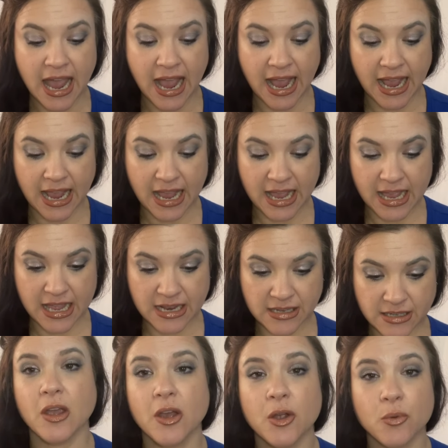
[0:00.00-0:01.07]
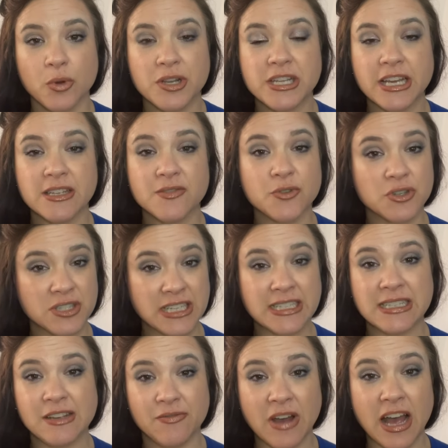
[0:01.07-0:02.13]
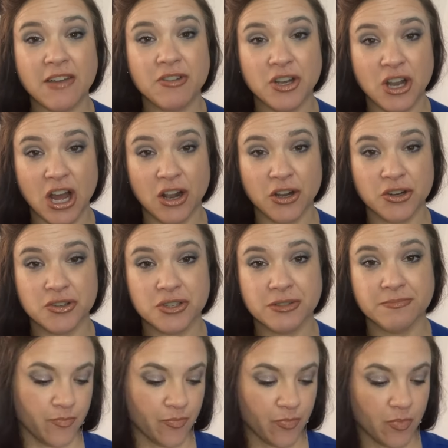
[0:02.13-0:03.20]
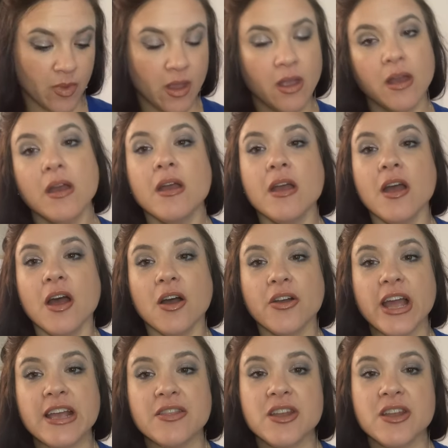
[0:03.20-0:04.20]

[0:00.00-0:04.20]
and retails for $65. Okay, the